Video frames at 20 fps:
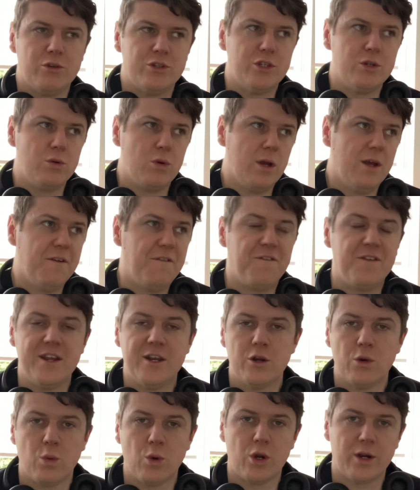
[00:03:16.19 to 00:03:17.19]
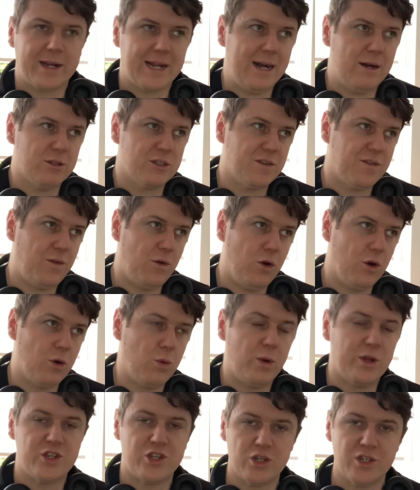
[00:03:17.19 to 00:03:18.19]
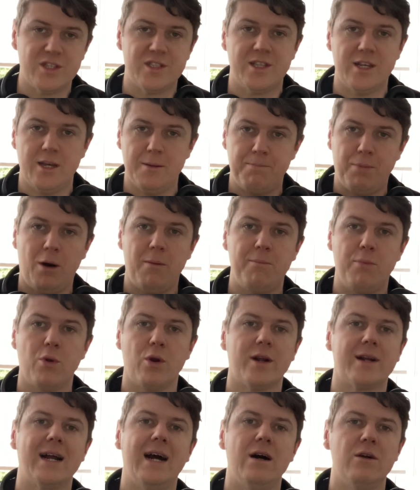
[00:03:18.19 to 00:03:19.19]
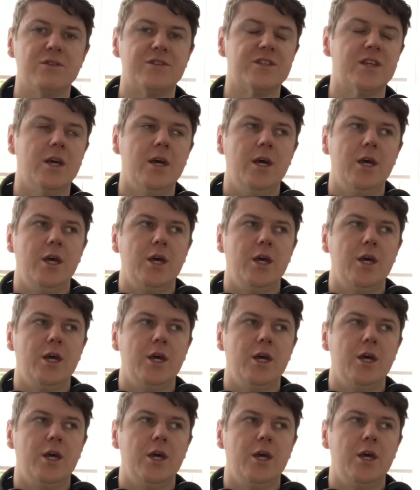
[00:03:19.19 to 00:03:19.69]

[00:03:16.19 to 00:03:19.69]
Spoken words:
do feeder workouts for, which is the pump workouts.